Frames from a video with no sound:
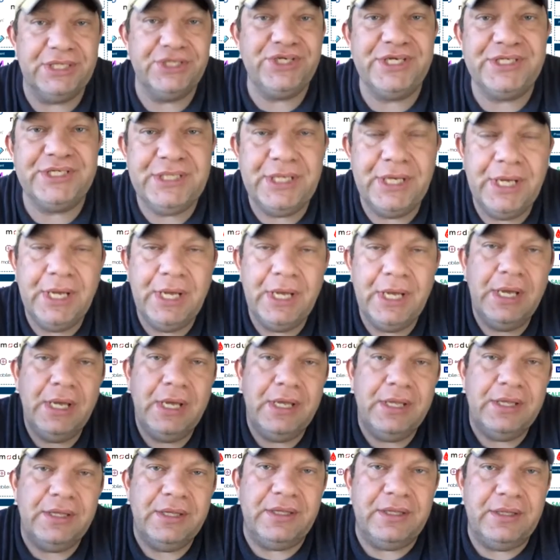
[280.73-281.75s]
It's just
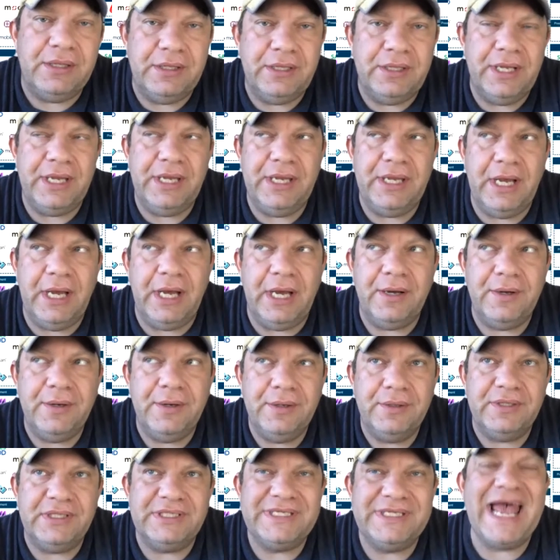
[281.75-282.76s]
the
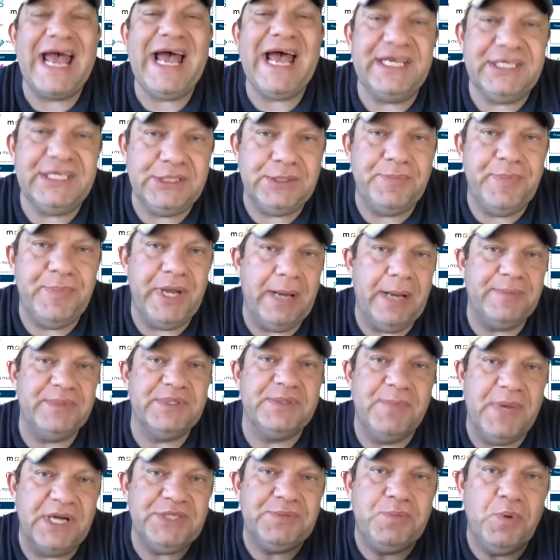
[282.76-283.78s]
task
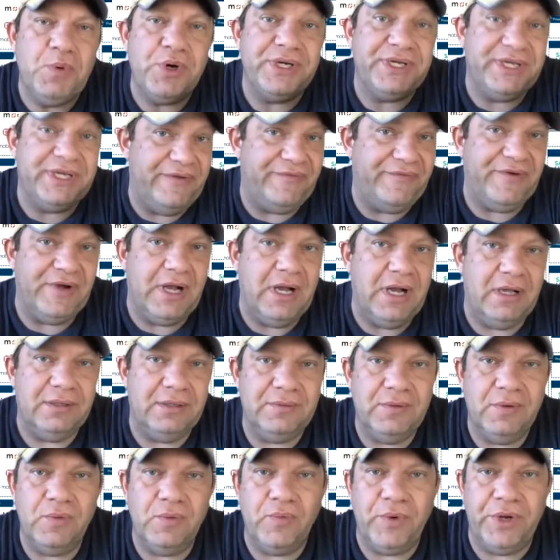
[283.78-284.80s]
becomes much more
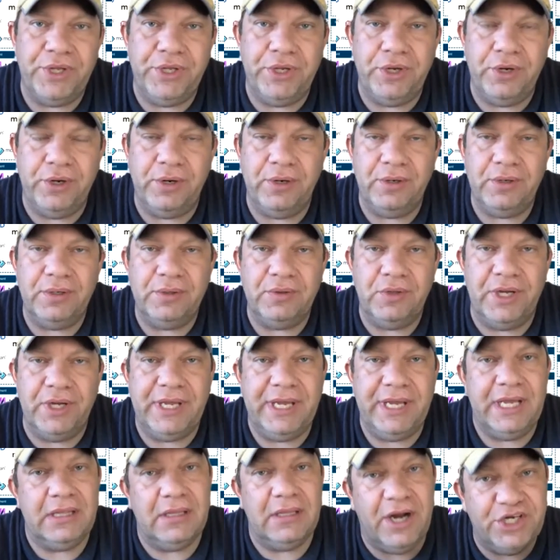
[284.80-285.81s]
difficult when you're
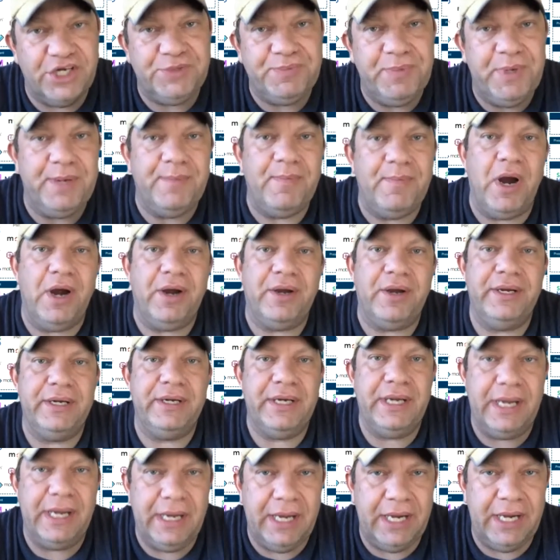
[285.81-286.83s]
looking at large
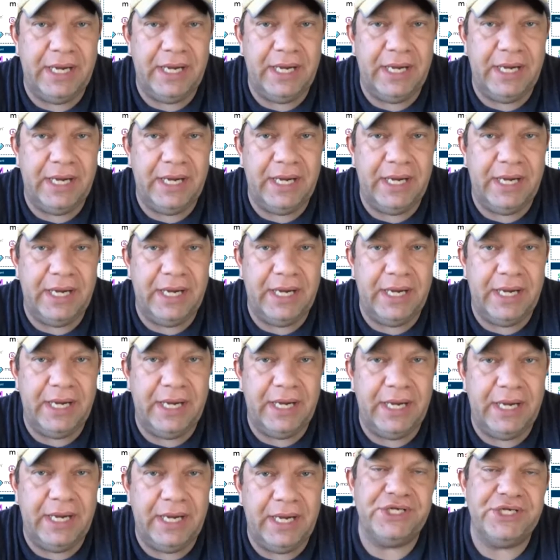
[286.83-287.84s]
mid-market, enterprise
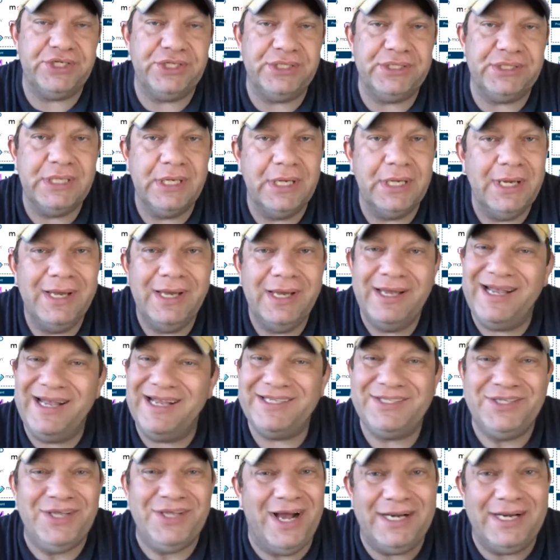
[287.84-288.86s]
level organizations.
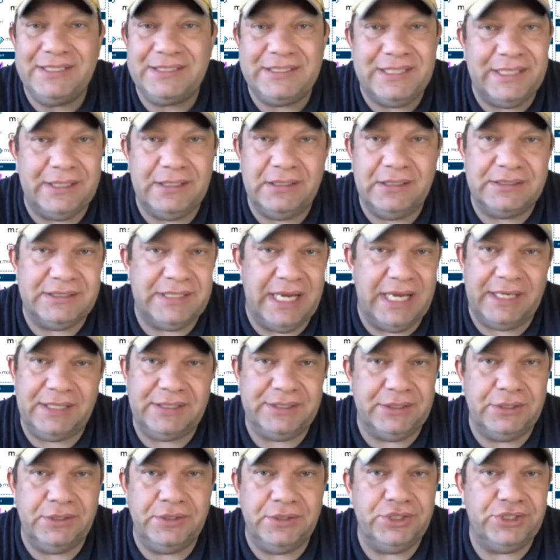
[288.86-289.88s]
It's not a single
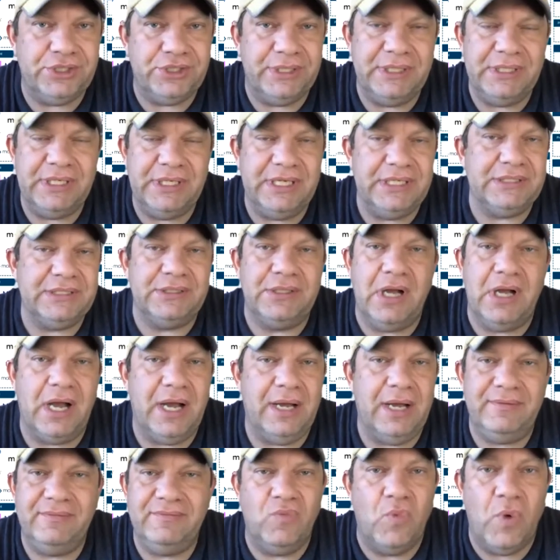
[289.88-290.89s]
tech solution. It's
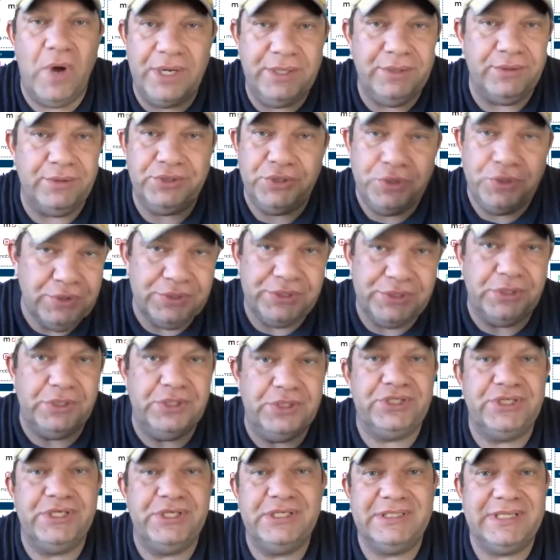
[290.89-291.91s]
not one or two
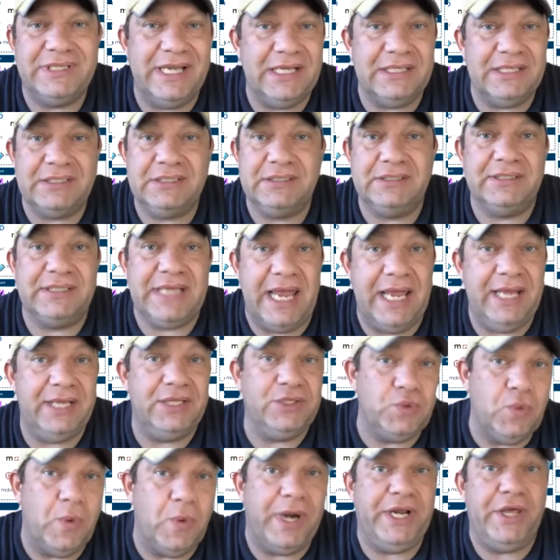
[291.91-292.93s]
solutions. It's
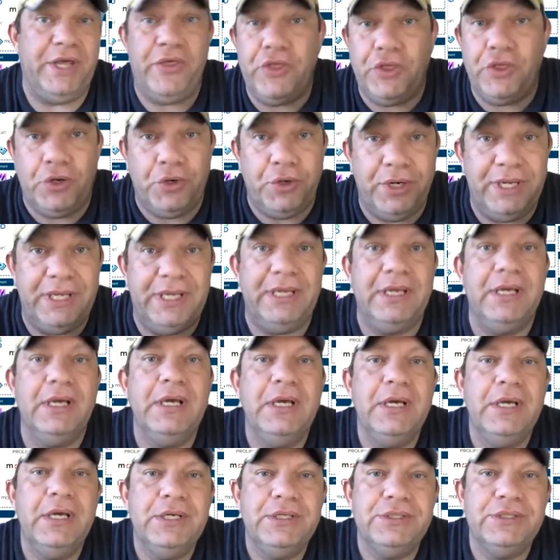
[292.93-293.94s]
10, 20, 30
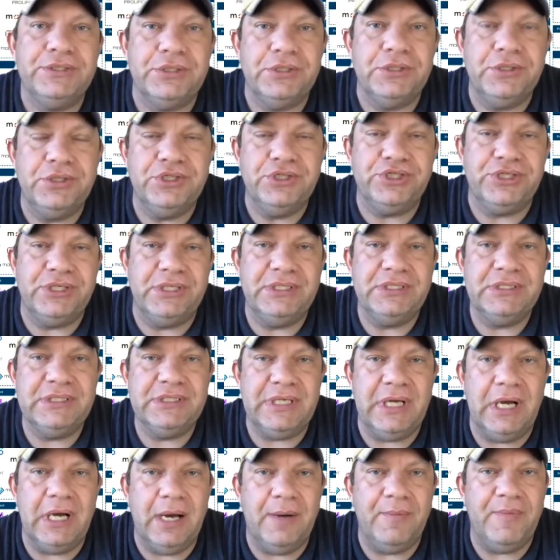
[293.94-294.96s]

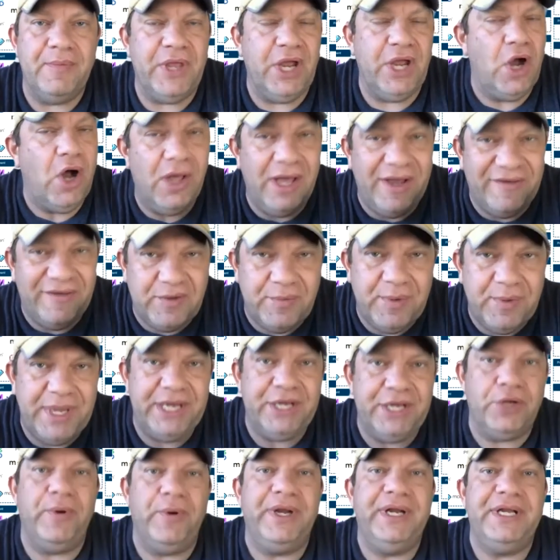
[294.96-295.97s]
solutions. They all have to
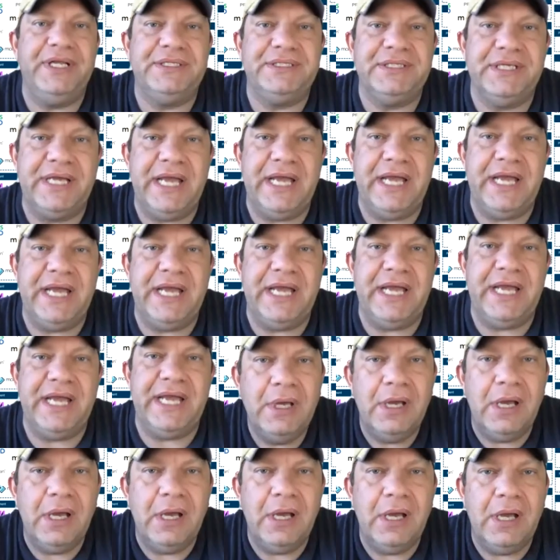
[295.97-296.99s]
be integrated
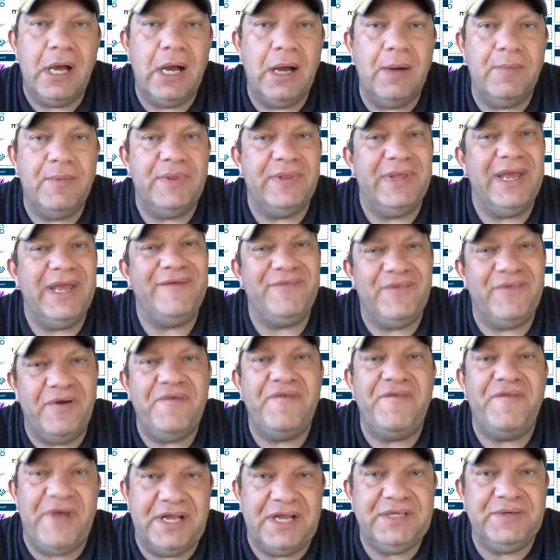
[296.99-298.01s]
together. They have
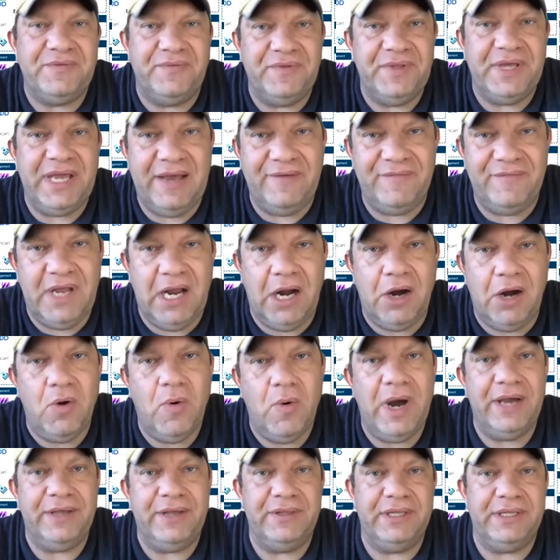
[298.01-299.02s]
to effectively have the
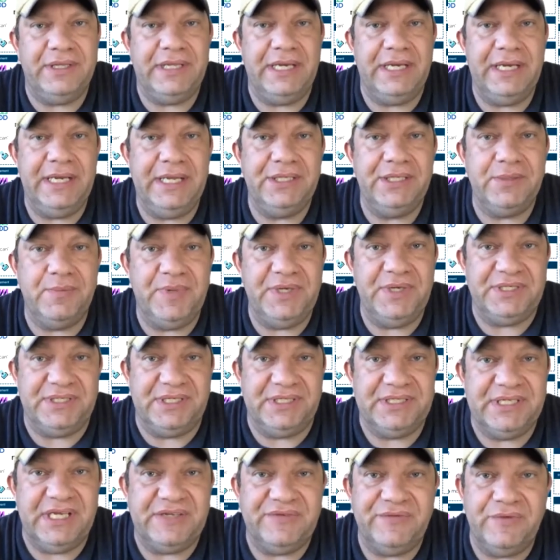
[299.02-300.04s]
ROI that they need to be
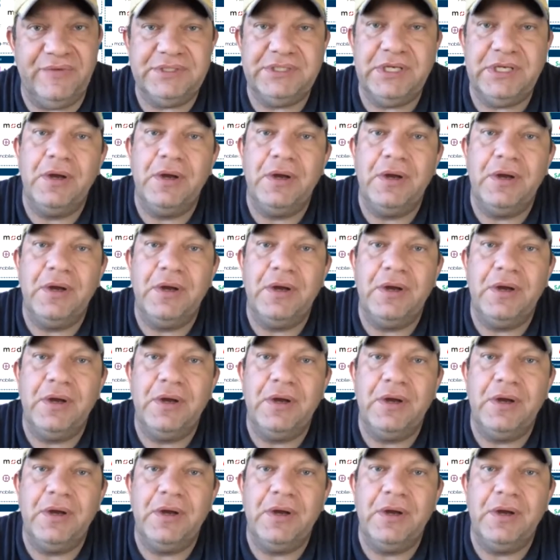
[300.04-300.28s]
successful.